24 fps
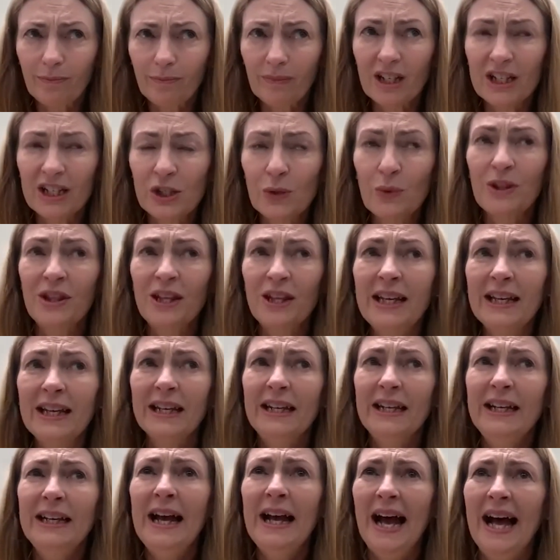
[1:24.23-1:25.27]
So I think
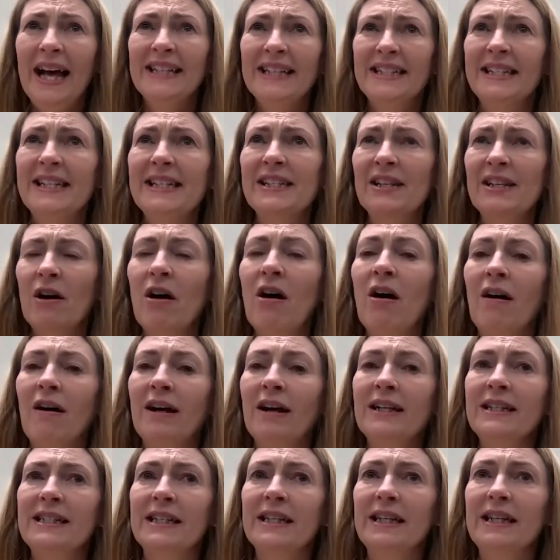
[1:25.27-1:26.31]
at its
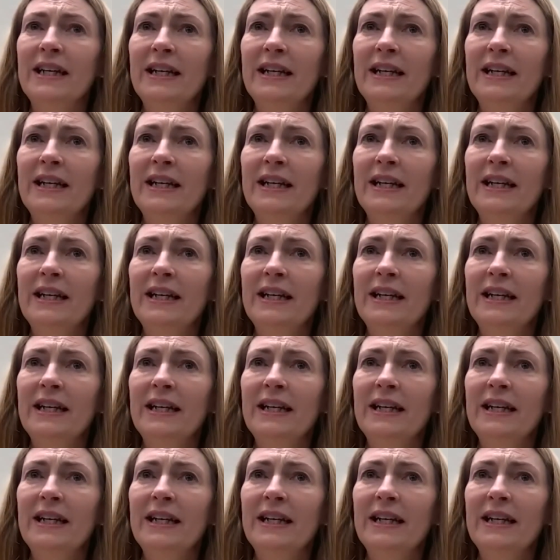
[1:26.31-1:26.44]
heart,